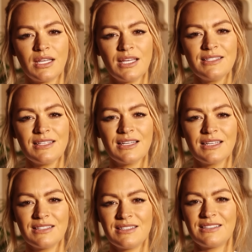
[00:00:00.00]
Is
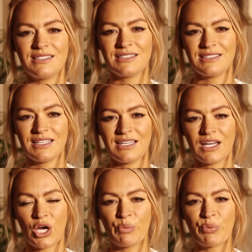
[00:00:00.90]
inconsistency
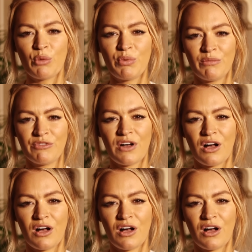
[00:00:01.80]
a problem for